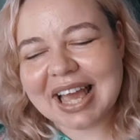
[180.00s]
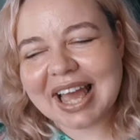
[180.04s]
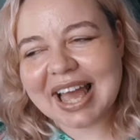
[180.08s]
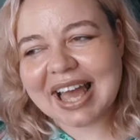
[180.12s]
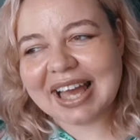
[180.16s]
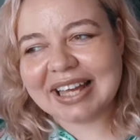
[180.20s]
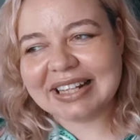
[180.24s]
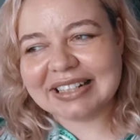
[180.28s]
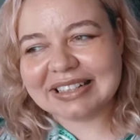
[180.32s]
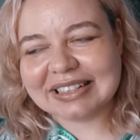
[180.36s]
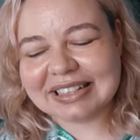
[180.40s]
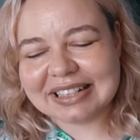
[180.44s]

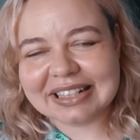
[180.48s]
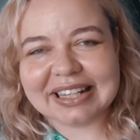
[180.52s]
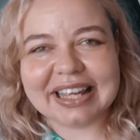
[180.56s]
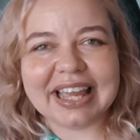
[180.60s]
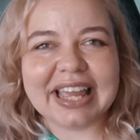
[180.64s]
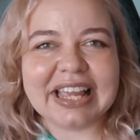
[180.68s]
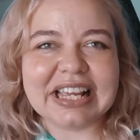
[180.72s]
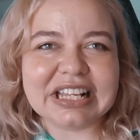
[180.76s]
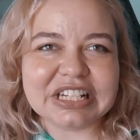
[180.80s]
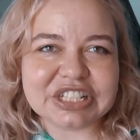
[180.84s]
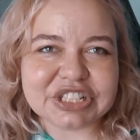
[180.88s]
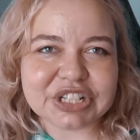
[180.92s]
and
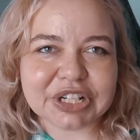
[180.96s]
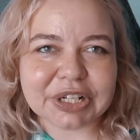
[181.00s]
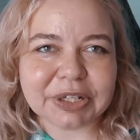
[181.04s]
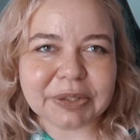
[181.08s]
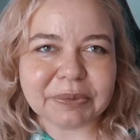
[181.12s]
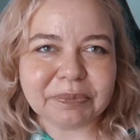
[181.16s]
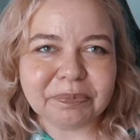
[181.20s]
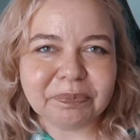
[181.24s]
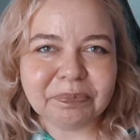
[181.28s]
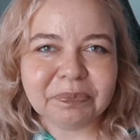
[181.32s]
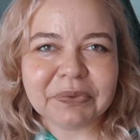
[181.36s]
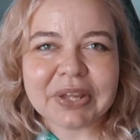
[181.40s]

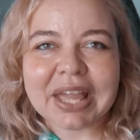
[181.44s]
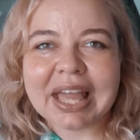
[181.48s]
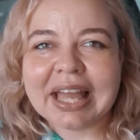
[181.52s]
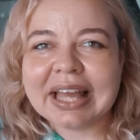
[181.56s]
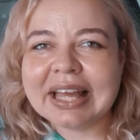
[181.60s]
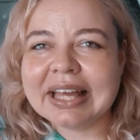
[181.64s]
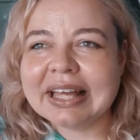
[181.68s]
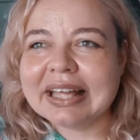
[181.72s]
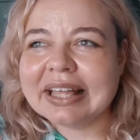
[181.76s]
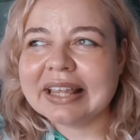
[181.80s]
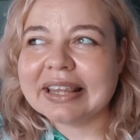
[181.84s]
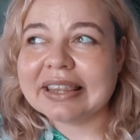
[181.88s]
engaging.
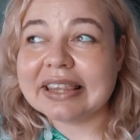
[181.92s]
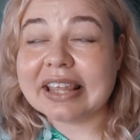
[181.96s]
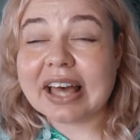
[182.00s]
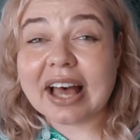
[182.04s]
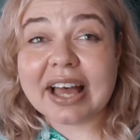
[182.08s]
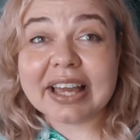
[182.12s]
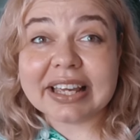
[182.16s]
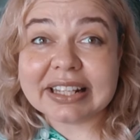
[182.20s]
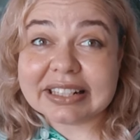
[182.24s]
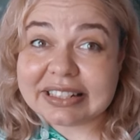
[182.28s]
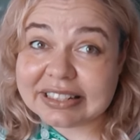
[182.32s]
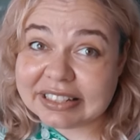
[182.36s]
The
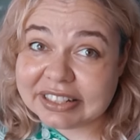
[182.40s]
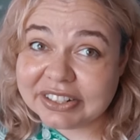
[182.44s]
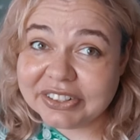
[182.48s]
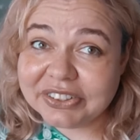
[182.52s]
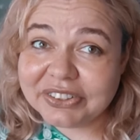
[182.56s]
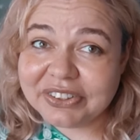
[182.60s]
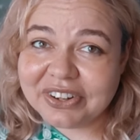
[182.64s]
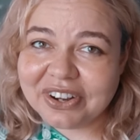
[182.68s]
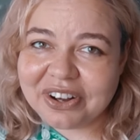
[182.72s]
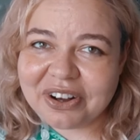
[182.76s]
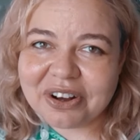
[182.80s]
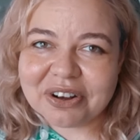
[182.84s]

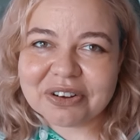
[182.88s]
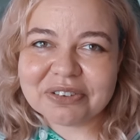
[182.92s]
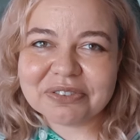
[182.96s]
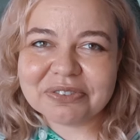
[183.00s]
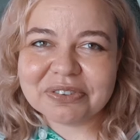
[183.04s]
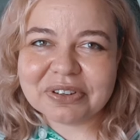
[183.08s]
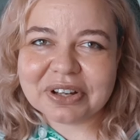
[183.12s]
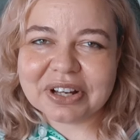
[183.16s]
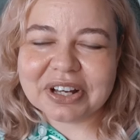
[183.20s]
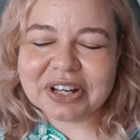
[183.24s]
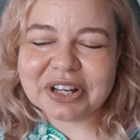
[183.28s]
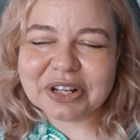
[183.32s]
idea of